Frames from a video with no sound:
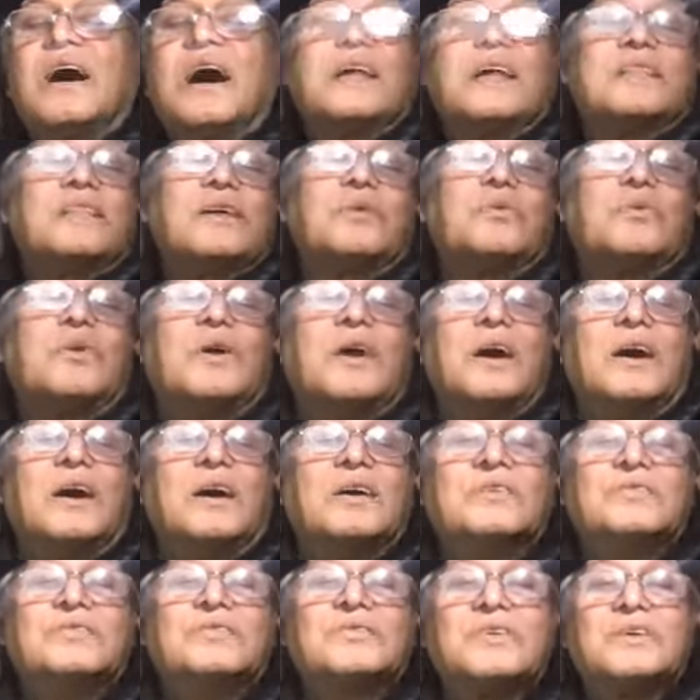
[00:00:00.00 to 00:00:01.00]

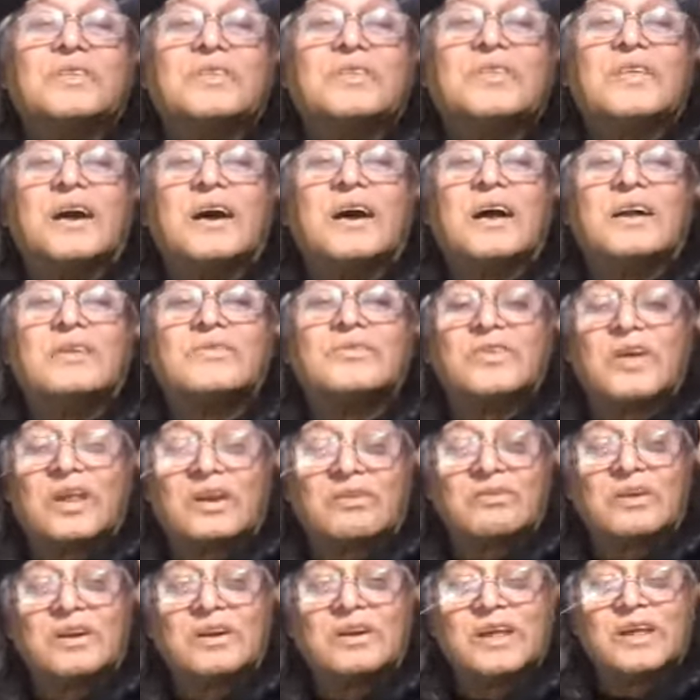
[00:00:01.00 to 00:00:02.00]
otherwise, in their
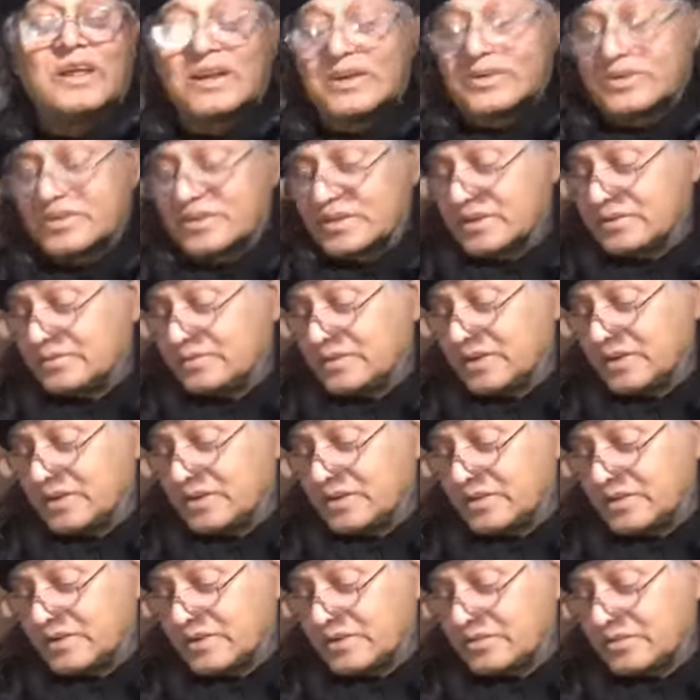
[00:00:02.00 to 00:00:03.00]
general narrative,
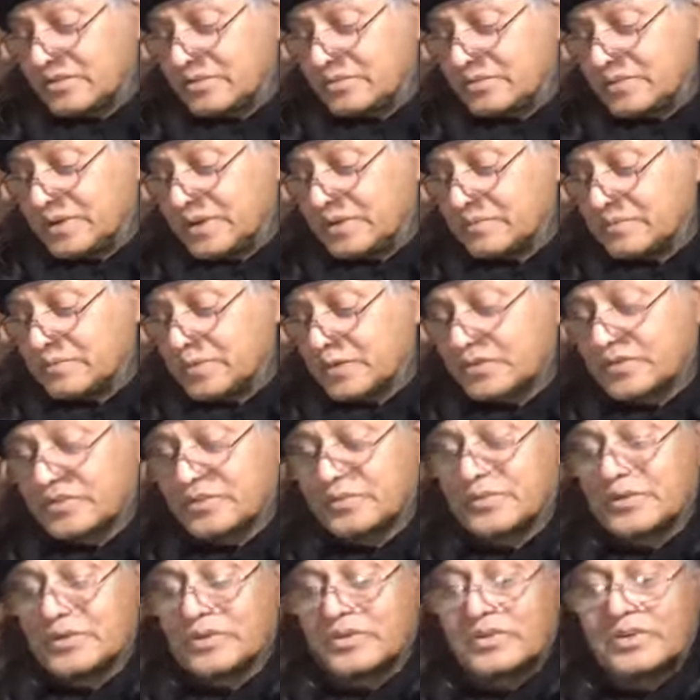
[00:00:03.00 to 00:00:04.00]
it would be
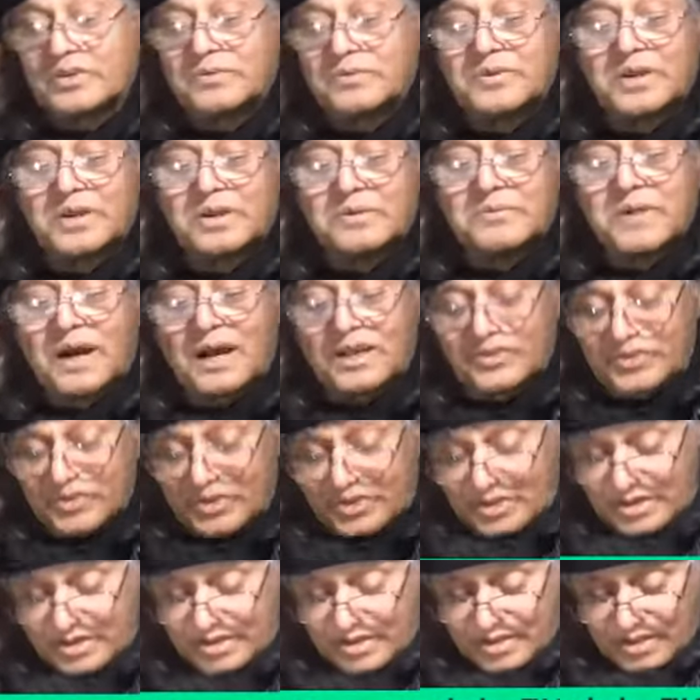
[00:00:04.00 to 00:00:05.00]
impossible to even
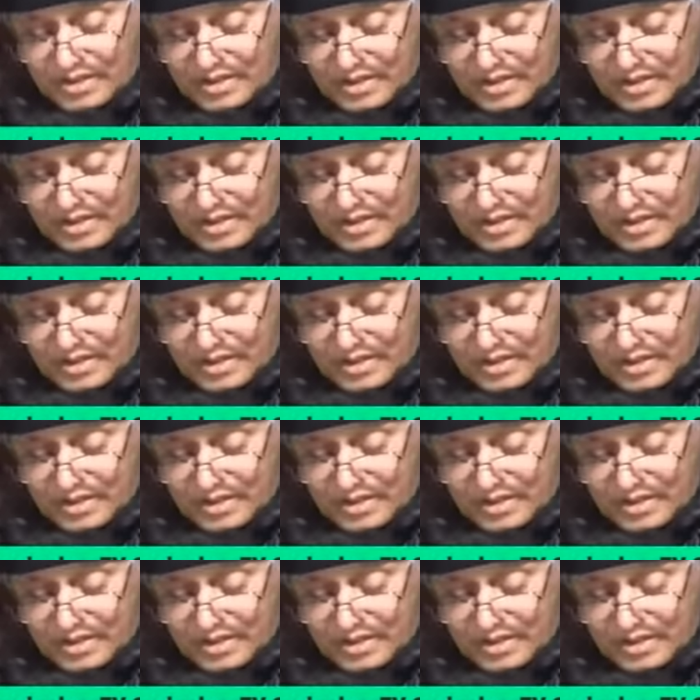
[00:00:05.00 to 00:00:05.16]
imagine